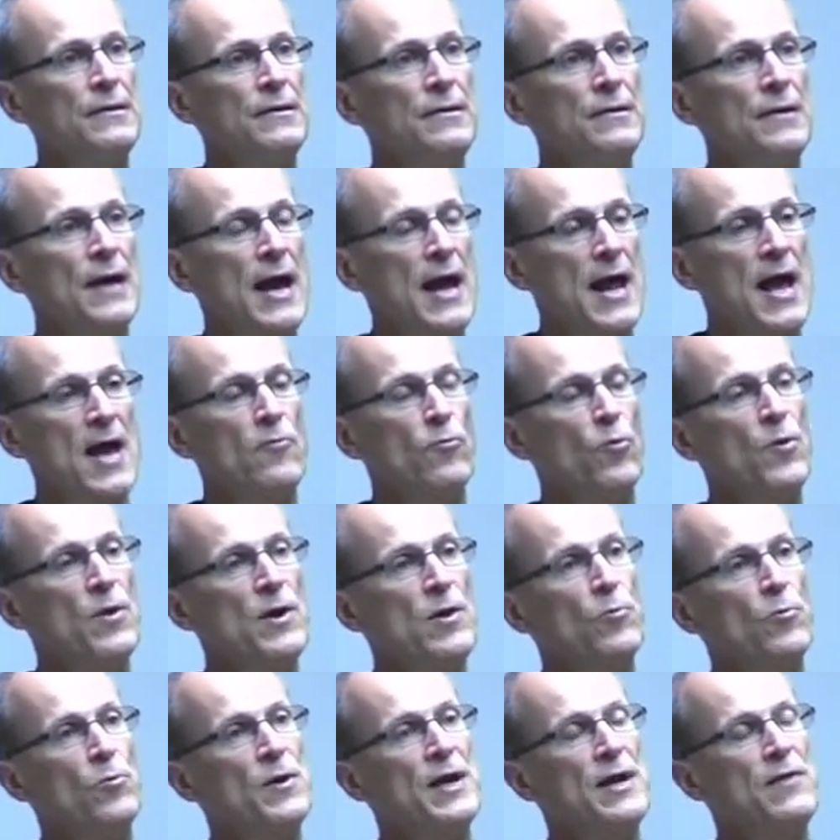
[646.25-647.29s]
And we,
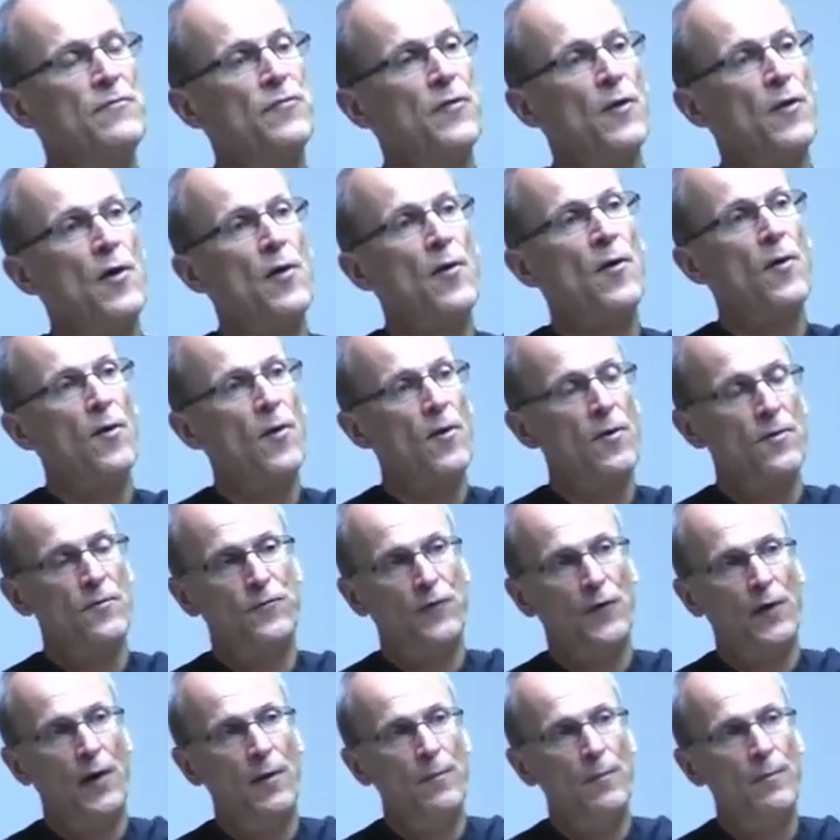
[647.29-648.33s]
we've learned
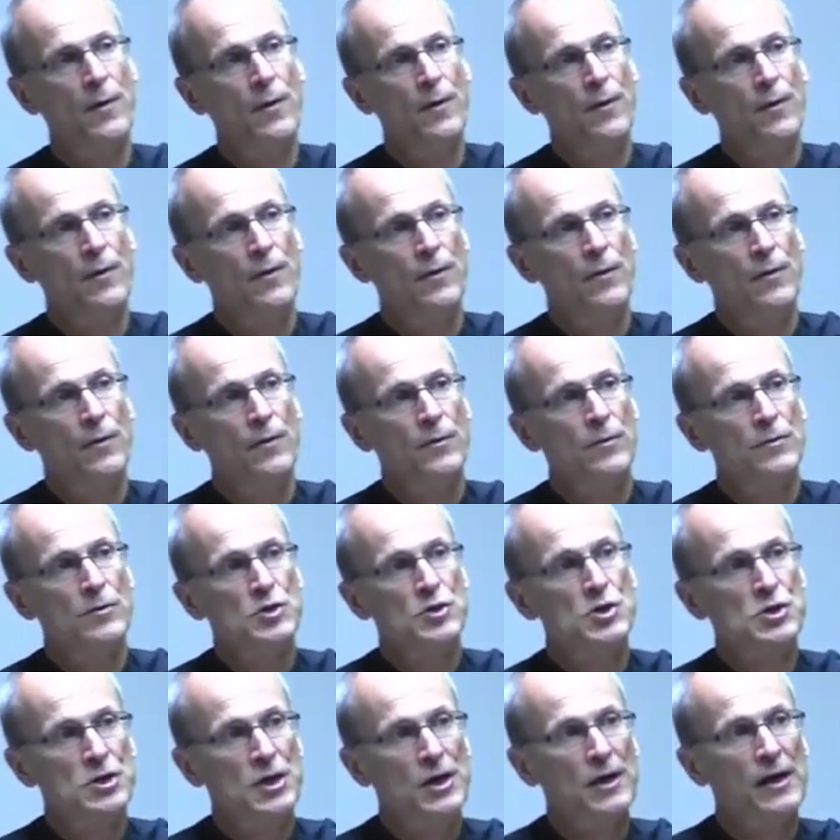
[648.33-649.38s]
from
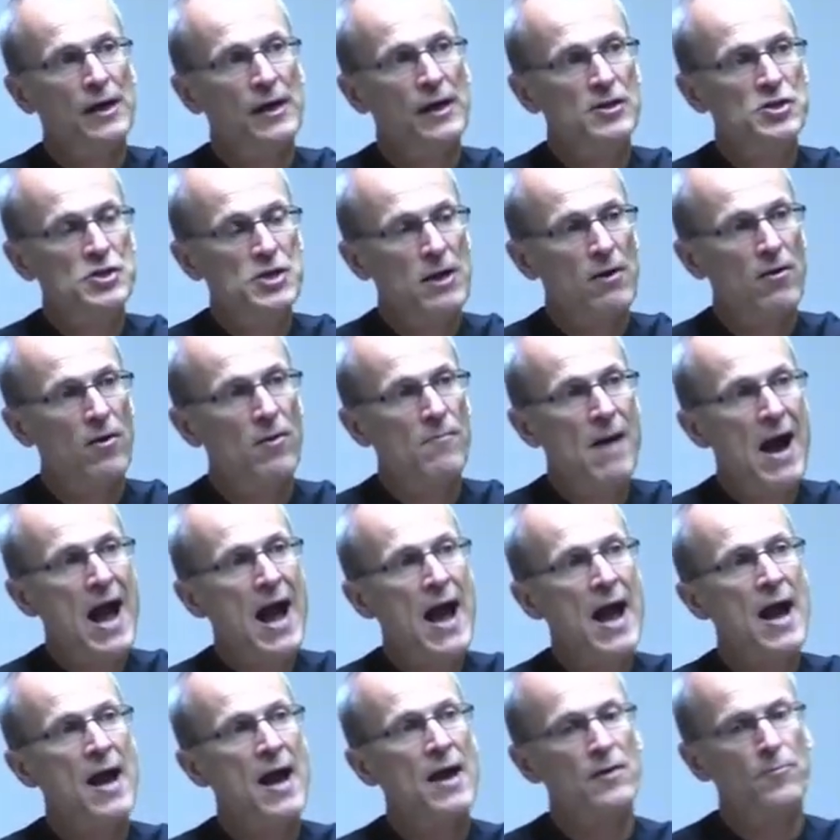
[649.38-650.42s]
study of
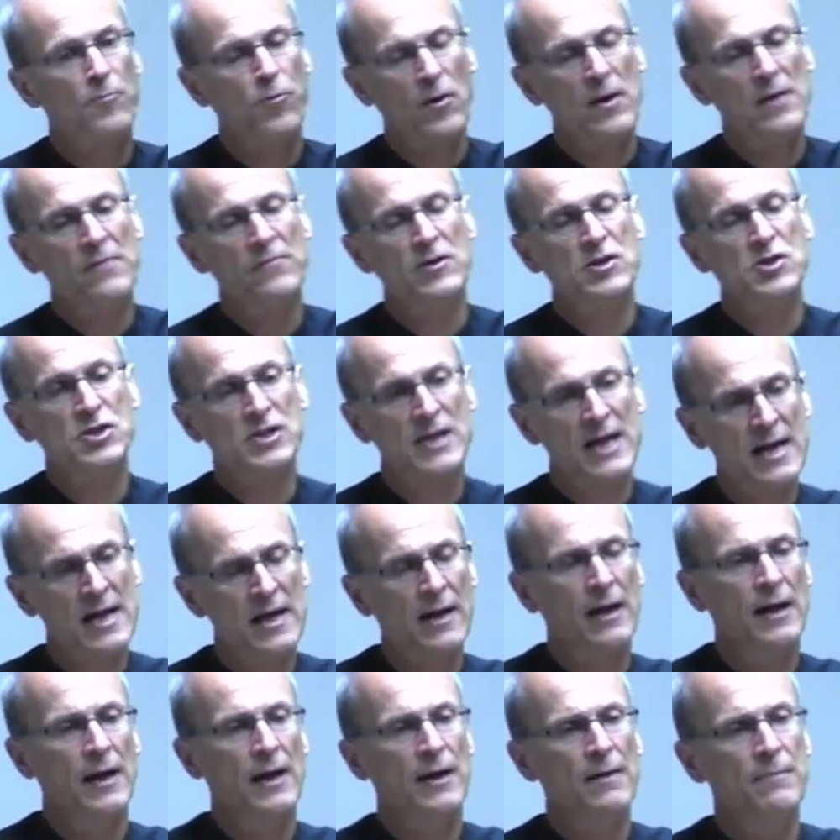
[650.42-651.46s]
Jeremiah at a previous
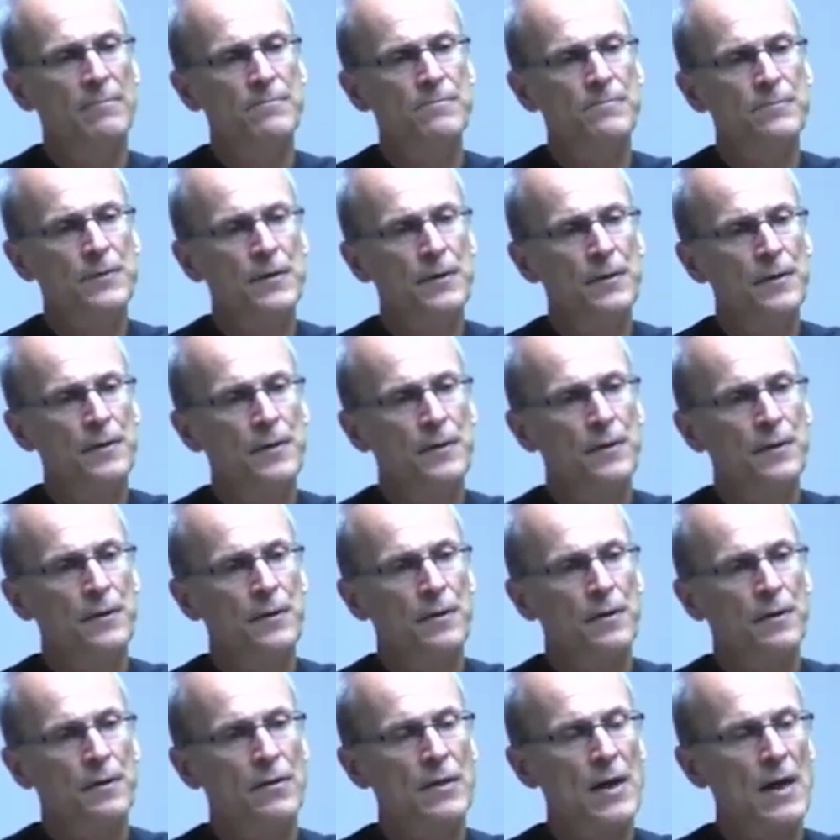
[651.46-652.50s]
time
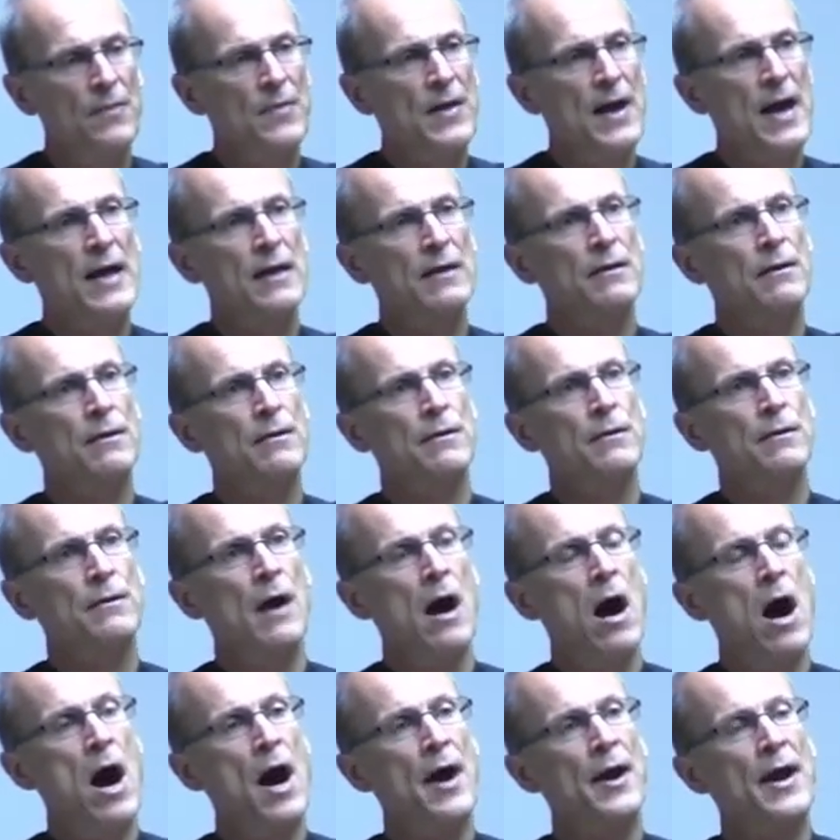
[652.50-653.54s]
that, that
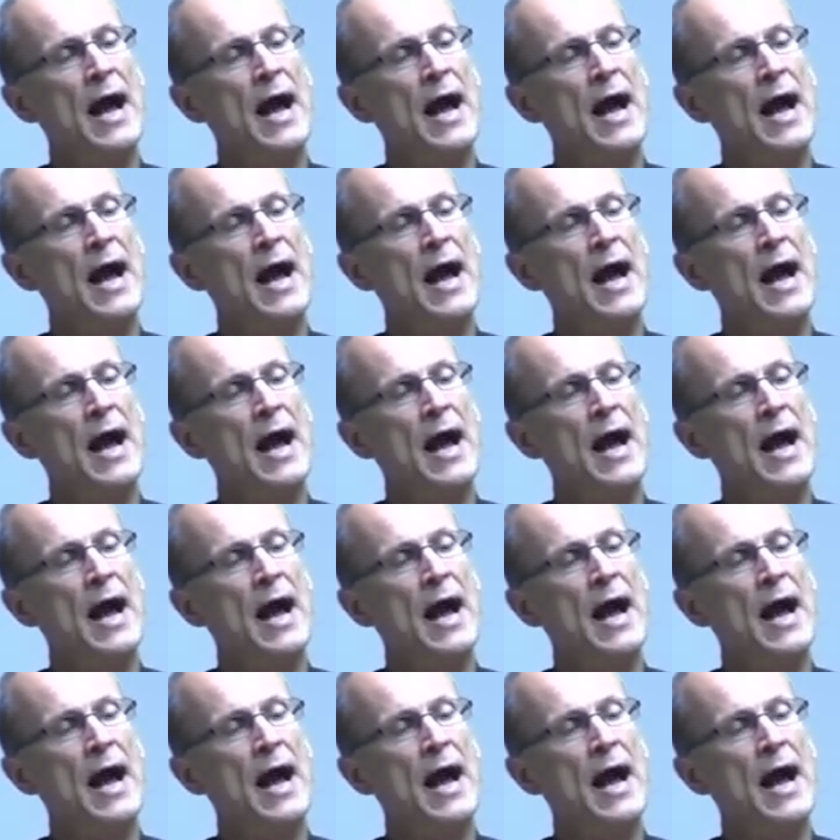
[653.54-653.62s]
God